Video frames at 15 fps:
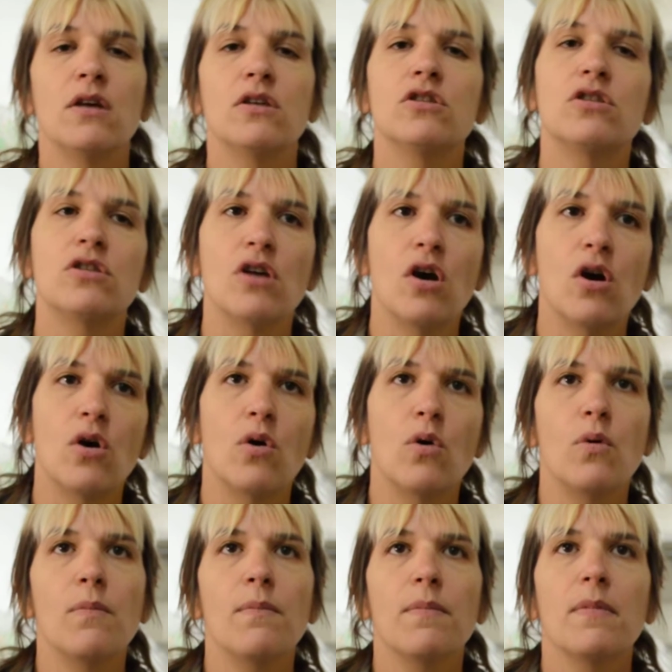
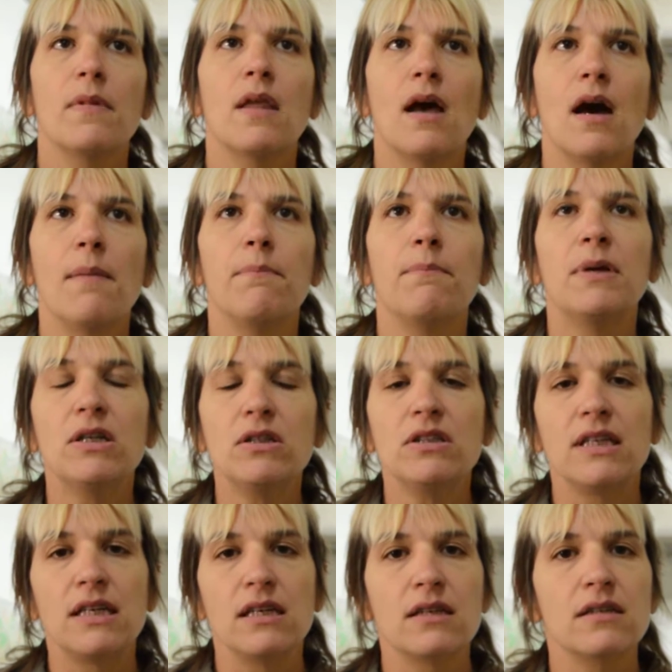So
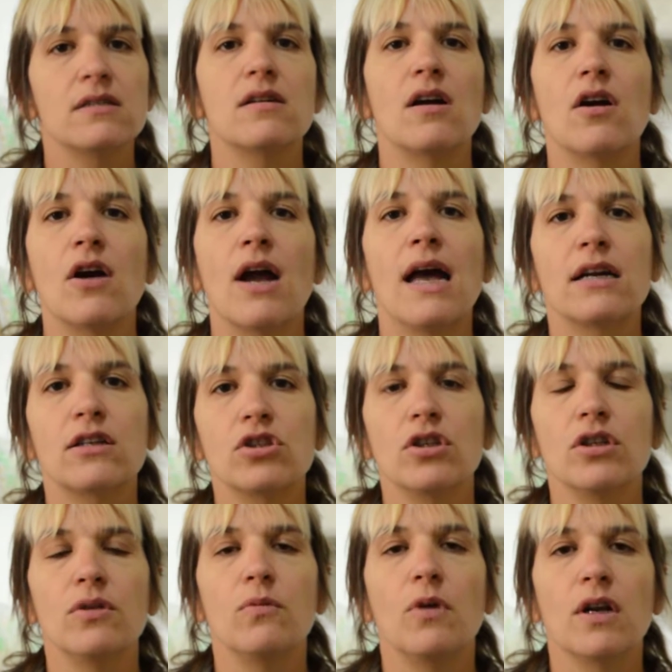buildings are
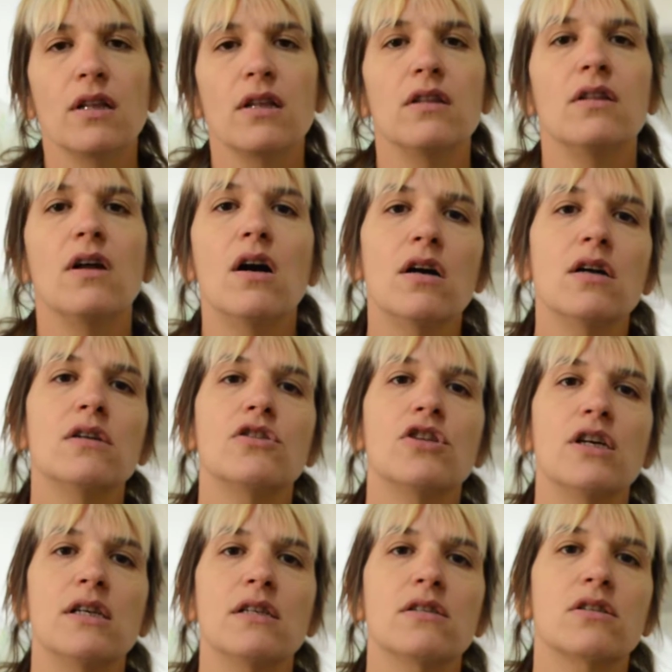actually one of the
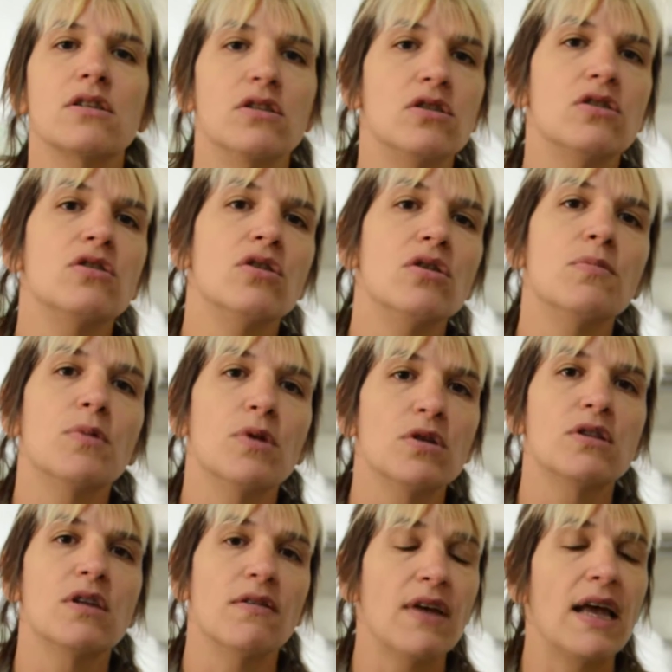largest
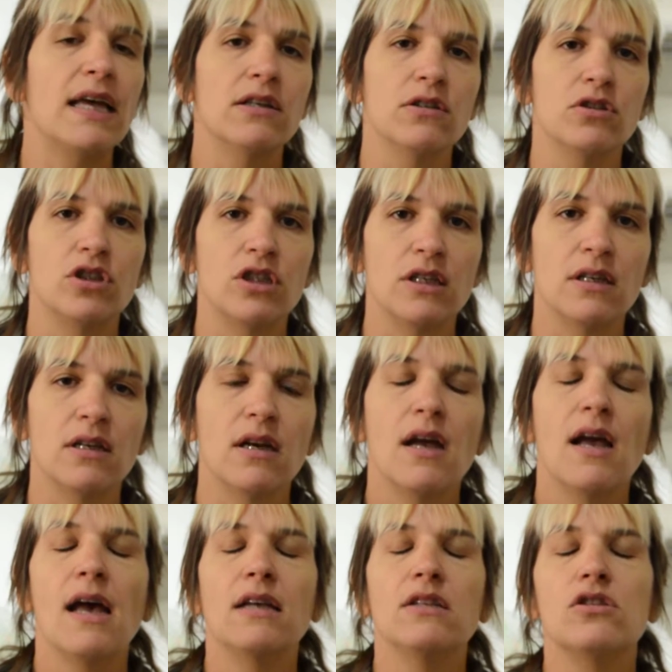consumers of energy,
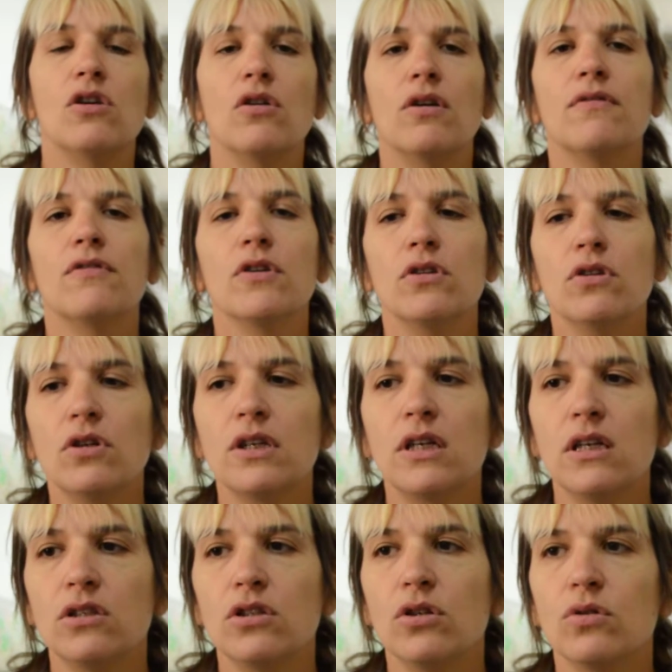and so if you're
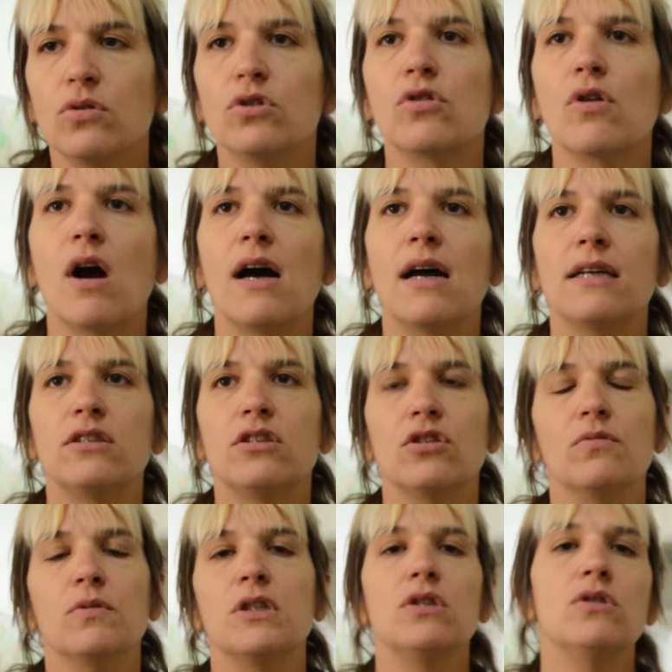looking to try to
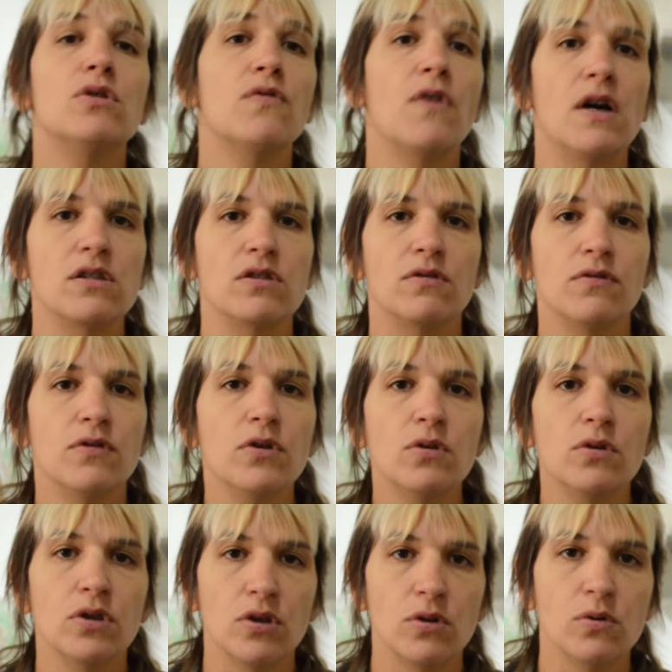reduce fossil
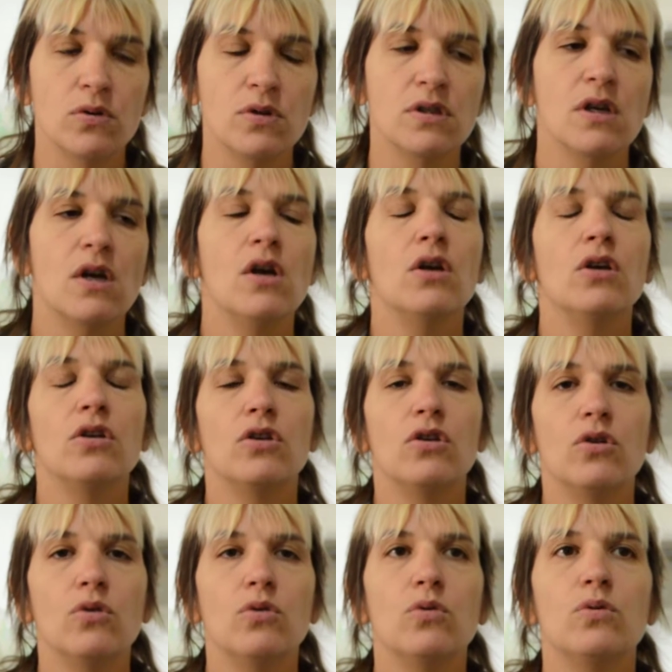fuel use,
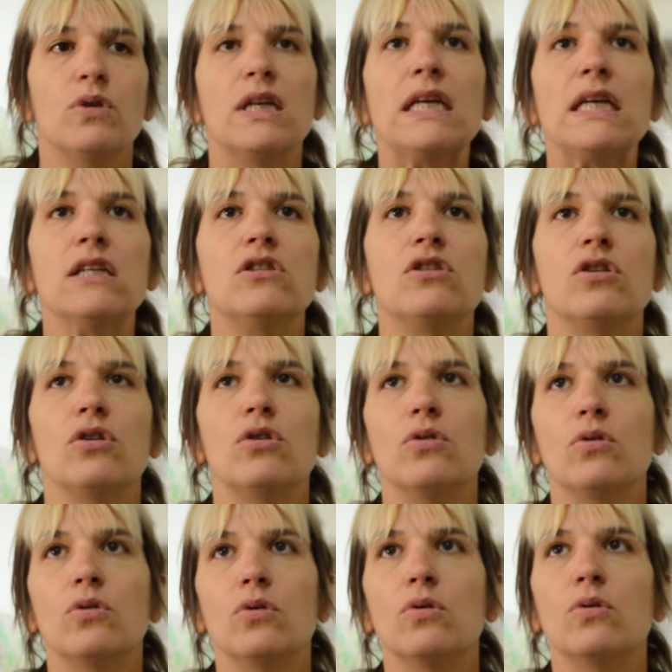you need
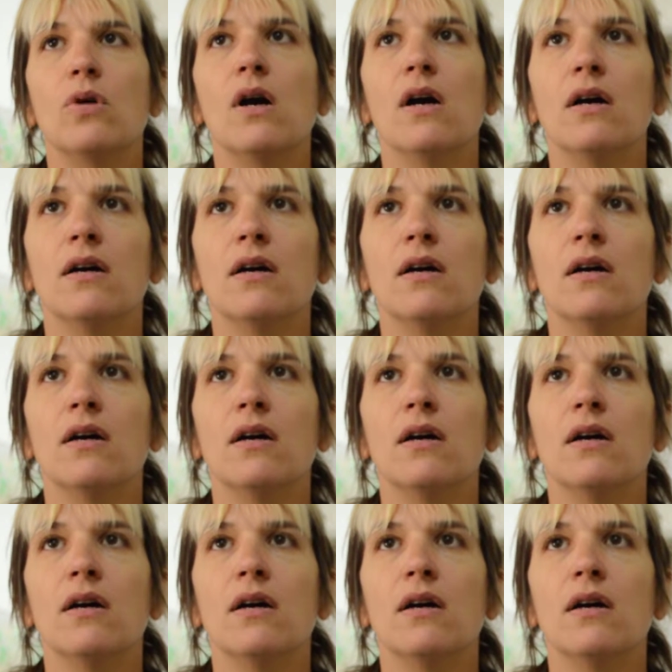to,